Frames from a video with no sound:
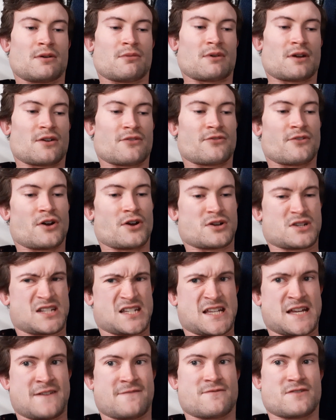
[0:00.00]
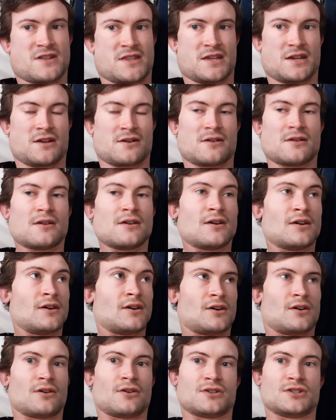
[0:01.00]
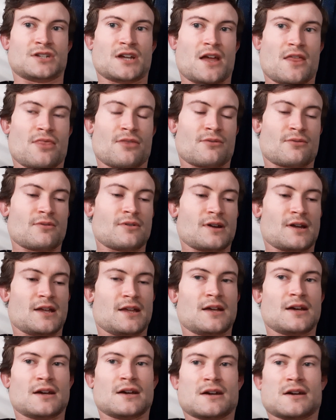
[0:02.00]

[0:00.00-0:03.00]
We're going to focus everything on Gen 3.